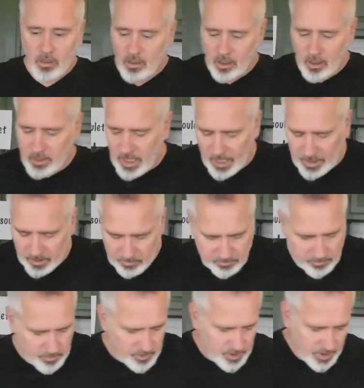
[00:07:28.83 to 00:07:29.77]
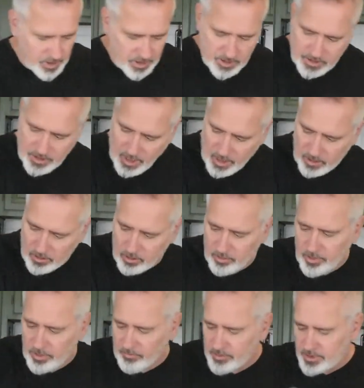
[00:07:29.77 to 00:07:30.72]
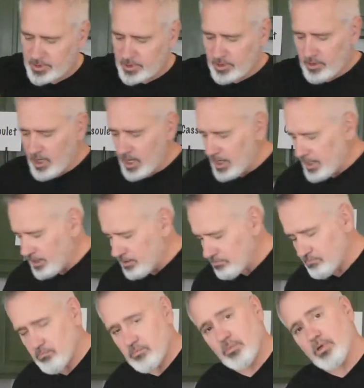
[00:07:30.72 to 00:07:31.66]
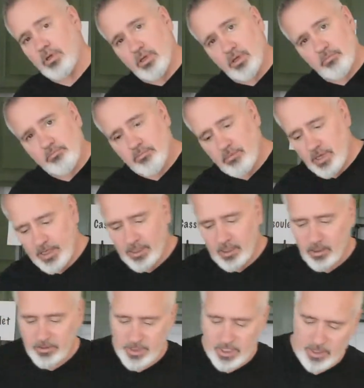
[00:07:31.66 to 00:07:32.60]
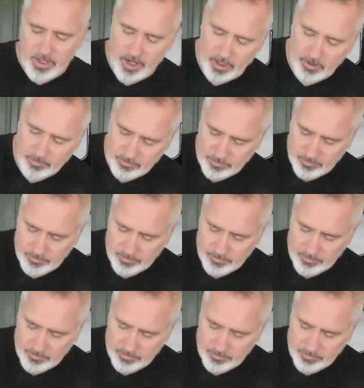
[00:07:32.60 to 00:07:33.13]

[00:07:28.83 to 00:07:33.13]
Okay, chicken's got a little bit of a sear on it. It goes in there.